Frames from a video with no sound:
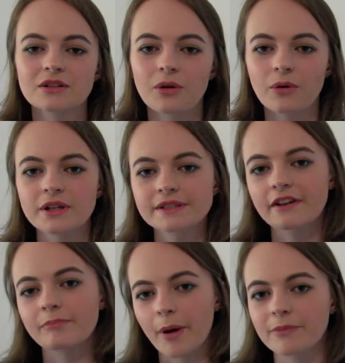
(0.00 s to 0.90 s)
Always
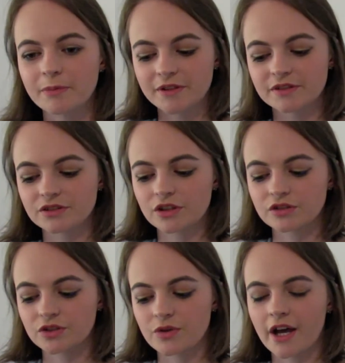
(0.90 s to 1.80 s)
have bobby pins
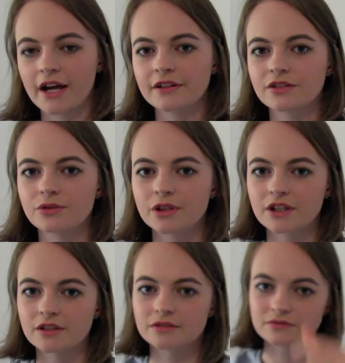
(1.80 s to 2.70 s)
so that you
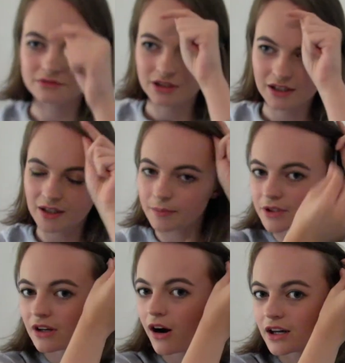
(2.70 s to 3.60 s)
can clip
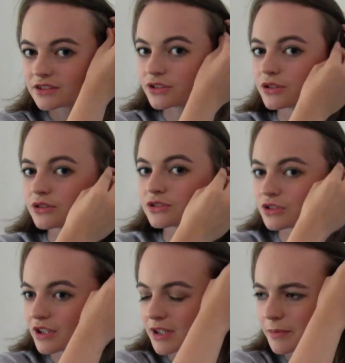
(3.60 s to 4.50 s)
it, ask her
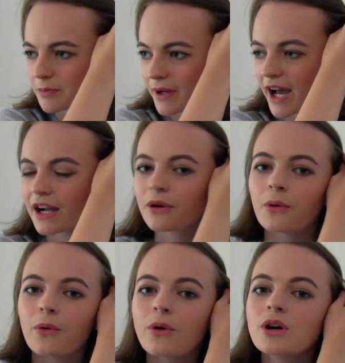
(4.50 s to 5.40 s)
to clip it back
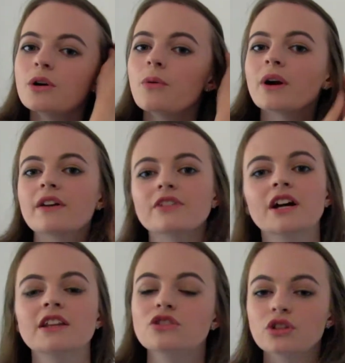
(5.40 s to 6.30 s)
or whatever,
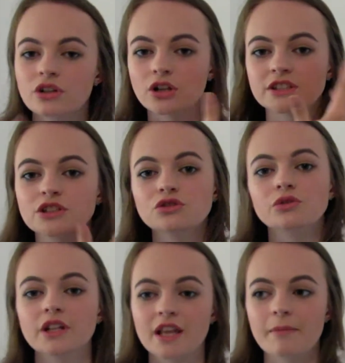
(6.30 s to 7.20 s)
and then you can continue
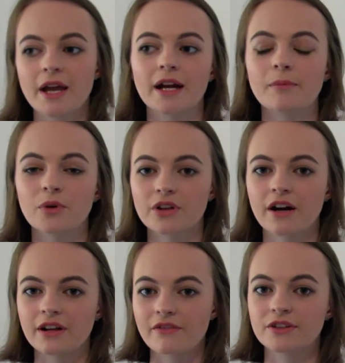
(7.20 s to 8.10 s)
doing their makeup
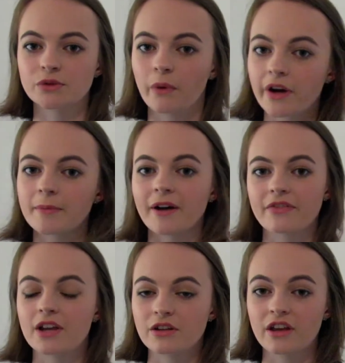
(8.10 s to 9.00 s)
without having to worry about
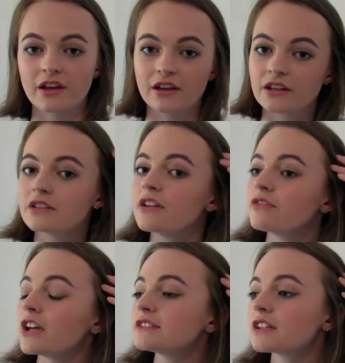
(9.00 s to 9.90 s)
their hair getting in their
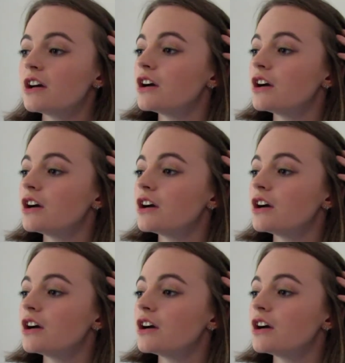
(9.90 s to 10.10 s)
face.